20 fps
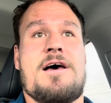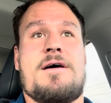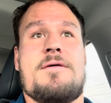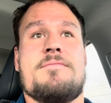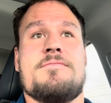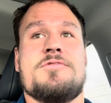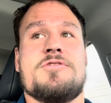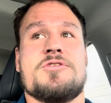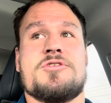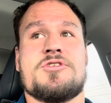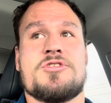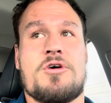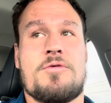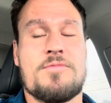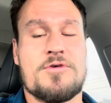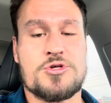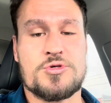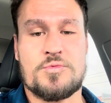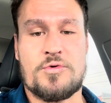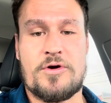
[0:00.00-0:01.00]
just so
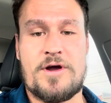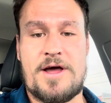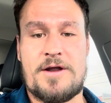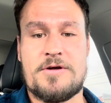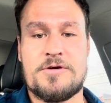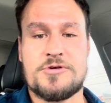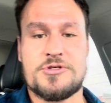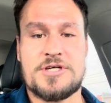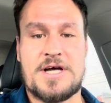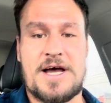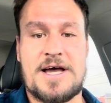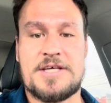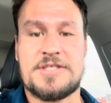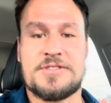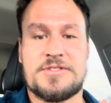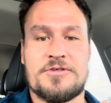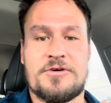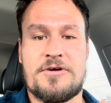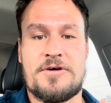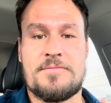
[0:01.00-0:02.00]
much more
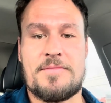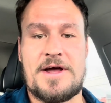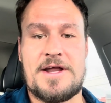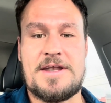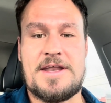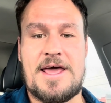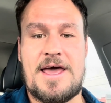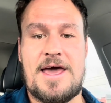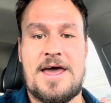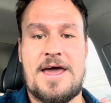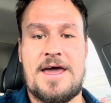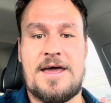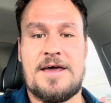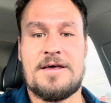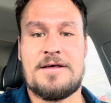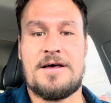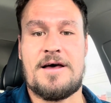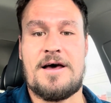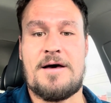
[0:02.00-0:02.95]
energized during my day.